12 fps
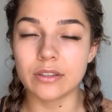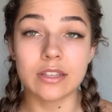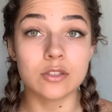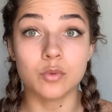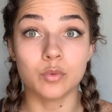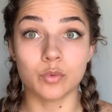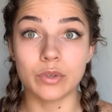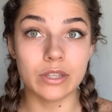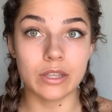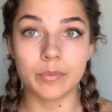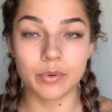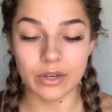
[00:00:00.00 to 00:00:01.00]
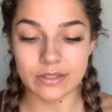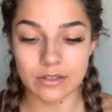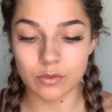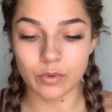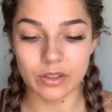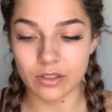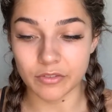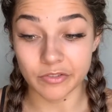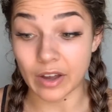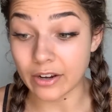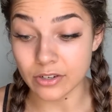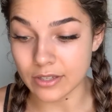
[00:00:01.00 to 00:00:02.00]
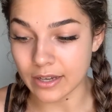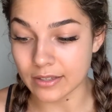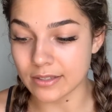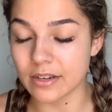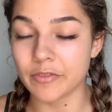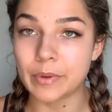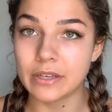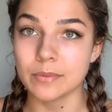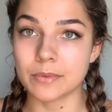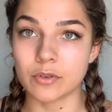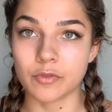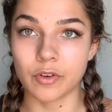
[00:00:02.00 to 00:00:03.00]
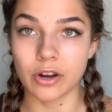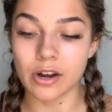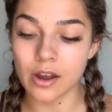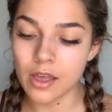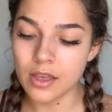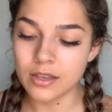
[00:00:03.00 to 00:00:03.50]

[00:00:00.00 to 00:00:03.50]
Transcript: that's really present within the fire signs that I've picked up so far.